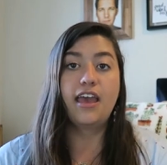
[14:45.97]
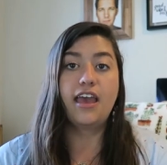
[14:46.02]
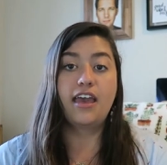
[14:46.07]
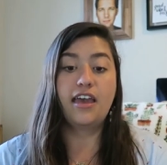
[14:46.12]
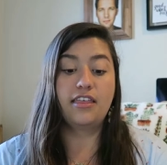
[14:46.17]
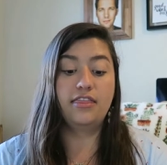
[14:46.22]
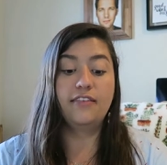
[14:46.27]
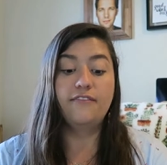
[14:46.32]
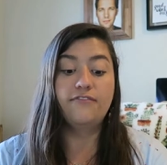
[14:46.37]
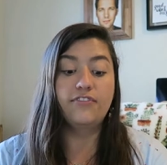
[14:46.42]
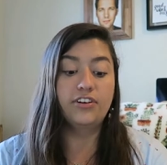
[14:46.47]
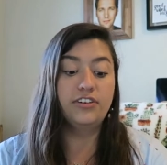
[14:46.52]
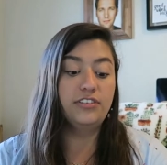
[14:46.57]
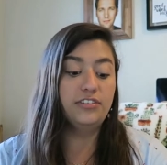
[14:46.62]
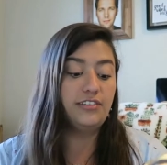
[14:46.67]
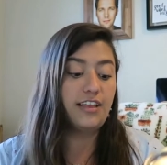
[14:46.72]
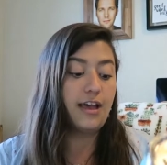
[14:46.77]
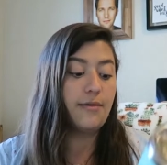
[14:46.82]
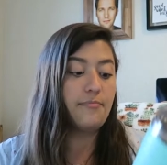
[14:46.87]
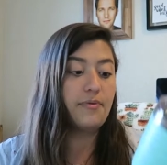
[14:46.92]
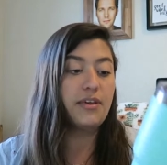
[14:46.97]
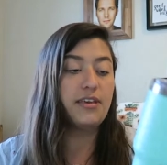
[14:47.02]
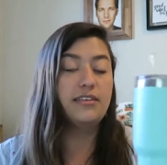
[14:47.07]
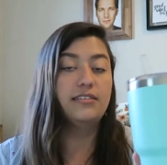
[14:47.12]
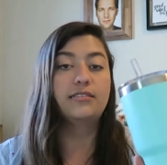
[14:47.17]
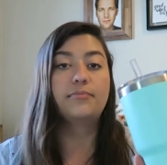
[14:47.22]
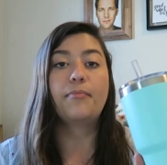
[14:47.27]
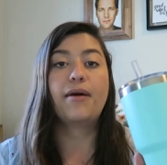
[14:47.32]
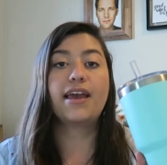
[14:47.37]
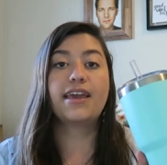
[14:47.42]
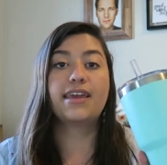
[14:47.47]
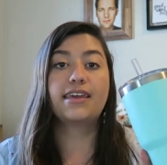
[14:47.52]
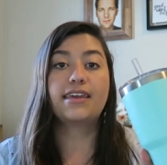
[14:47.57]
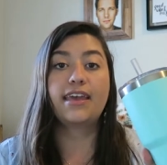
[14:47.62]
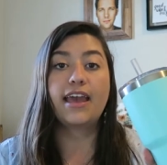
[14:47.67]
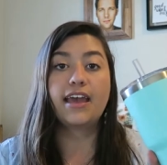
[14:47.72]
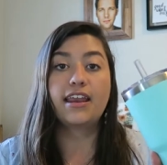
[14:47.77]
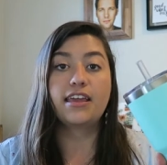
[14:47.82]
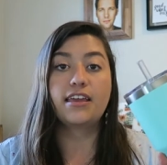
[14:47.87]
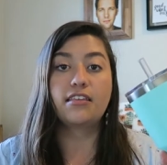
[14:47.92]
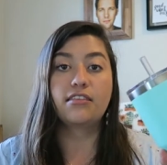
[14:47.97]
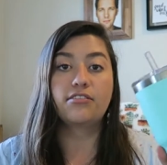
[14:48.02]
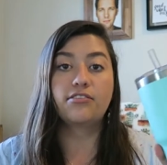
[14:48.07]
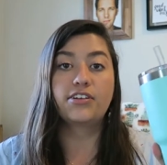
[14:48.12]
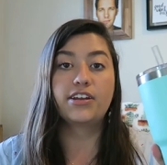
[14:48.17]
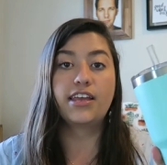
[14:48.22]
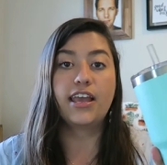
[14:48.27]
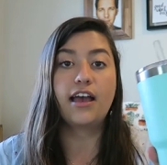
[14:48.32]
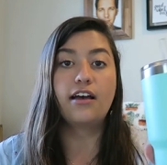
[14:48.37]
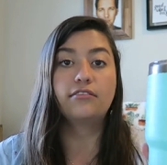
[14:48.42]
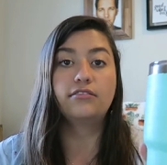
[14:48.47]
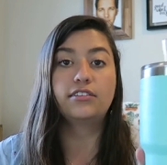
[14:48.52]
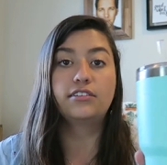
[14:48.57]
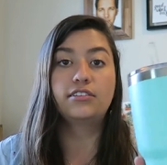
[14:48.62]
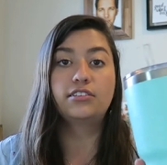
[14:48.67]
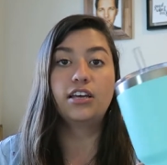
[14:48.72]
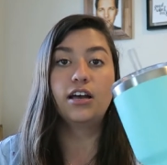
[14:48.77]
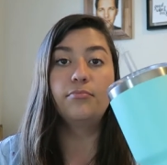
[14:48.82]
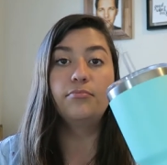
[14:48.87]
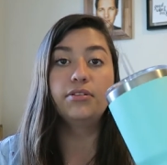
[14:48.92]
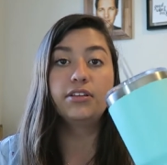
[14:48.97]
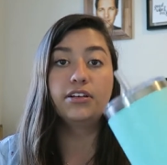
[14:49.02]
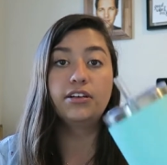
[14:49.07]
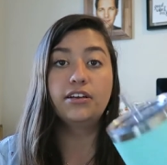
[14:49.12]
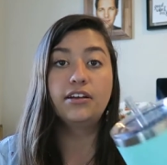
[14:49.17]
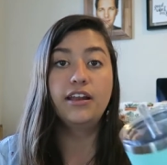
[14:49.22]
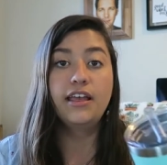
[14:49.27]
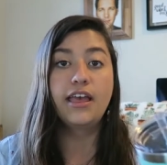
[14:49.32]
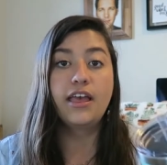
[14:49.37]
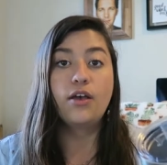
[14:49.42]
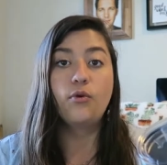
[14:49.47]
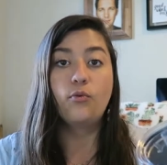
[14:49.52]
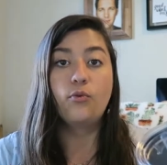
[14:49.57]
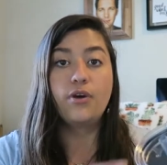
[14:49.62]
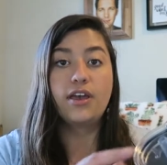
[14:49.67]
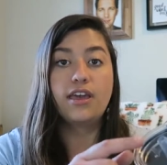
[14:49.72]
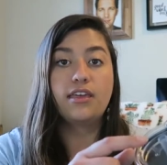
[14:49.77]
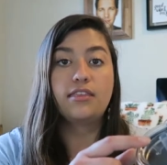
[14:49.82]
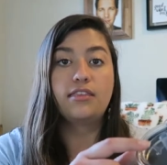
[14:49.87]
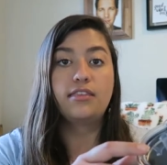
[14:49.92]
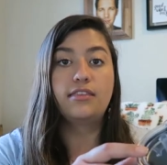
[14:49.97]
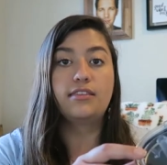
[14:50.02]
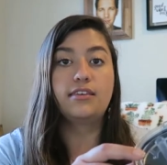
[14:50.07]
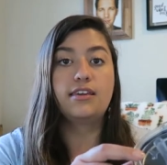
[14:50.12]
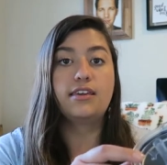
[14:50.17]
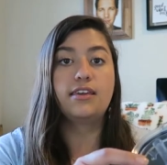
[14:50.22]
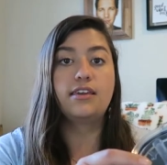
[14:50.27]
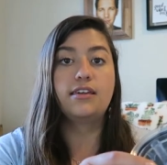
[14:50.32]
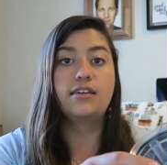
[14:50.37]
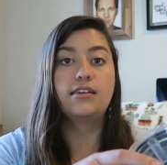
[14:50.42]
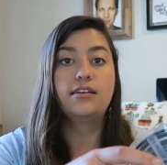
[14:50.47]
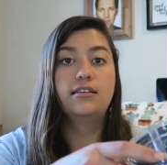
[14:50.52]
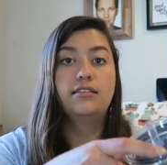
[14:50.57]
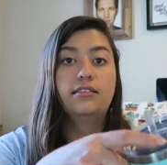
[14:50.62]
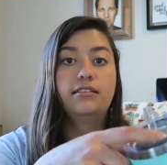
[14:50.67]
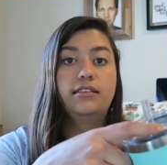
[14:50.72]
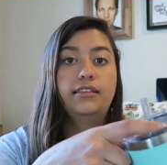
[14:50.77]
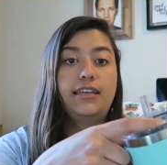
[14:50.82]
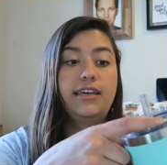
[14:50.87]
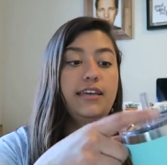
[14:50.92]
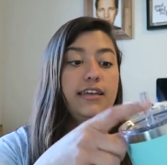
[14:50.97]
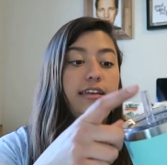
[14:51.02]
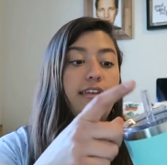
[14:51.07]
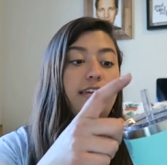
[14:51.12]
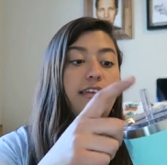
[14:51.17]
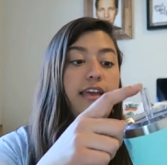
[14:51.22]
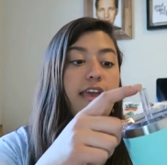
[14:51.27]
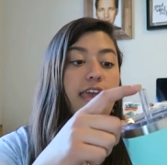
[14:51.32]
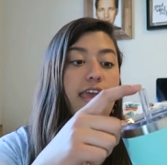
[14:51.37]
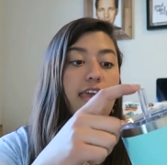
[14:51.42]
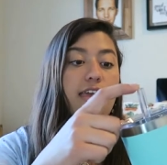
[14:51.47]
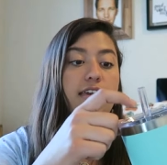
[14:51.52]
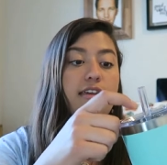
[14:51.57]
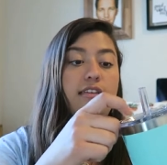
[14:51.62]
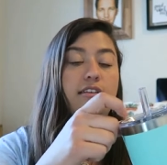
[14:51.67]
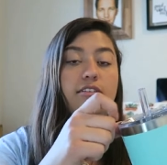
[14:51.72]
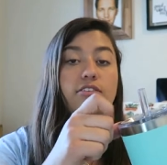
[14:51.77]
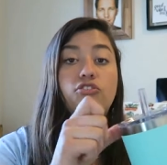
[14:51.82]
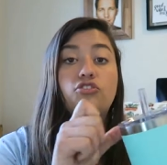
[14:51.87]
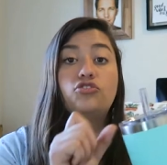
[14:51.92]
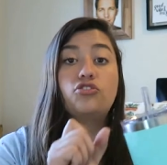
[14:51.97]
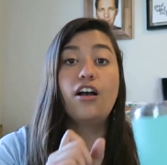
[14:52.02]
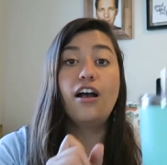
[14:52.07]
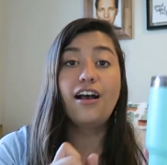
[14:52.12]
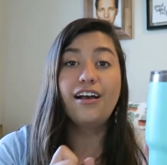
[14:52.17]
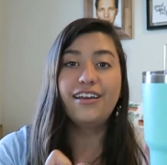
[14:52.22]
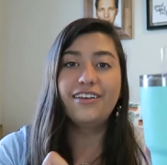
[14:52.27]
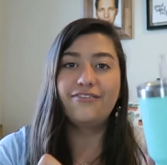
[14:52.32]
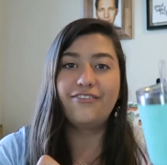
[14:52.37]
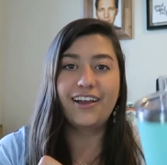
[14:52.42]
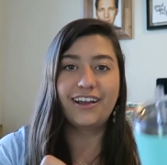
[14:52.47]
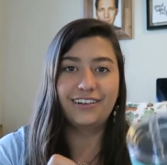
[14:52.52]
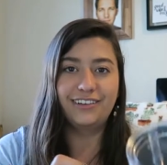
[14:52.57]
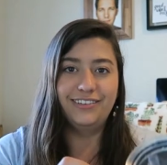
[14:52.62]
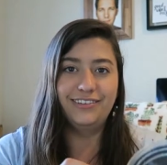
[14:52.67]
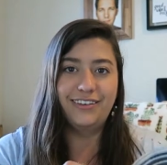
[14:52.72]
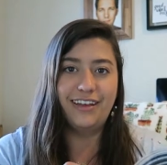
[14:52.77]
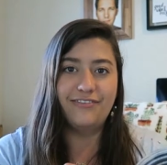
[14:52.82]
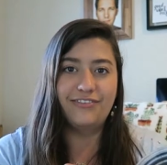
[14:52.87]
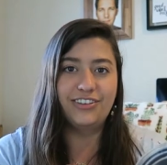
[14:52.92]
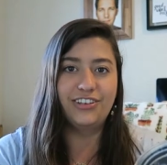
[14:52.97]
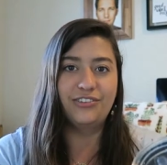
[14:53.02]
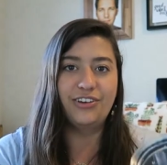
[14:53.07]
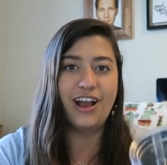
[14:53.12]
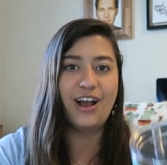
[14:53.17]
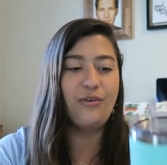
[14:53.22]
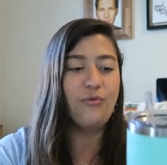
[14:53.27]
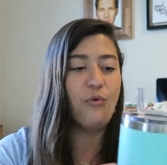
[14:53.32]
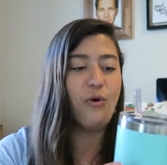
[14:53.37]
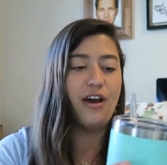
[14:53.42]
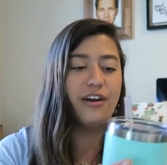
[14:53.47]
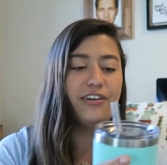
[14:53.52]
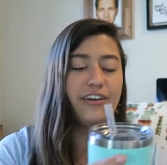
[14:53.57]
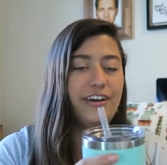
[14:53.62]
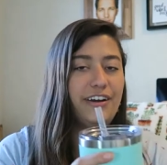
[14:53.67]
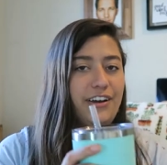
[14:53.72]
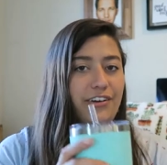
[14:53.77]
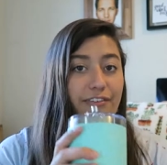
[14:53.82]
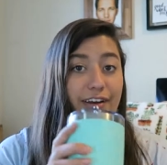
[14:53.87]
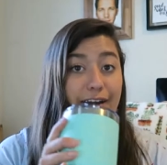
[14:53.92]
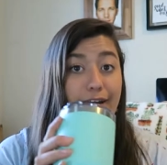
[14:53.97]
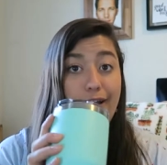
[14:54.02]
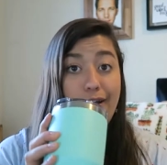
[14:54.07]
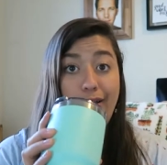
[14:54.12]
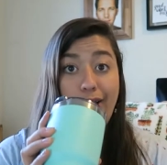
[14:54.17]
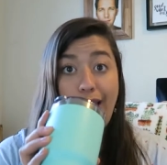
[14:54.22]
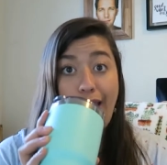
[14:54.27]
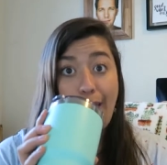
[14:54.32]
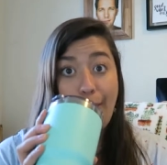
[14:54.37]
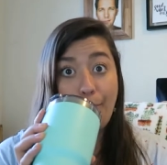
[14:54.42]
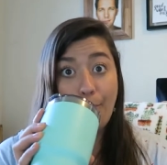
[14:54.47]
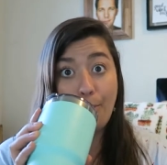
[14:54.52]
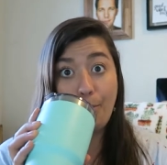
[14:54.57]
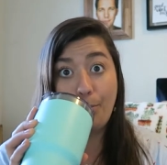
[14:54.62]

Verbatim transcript: And the first up is my Yeti 30 ounce tumbler with the lid and straw. In fact, I've still got water in here right now.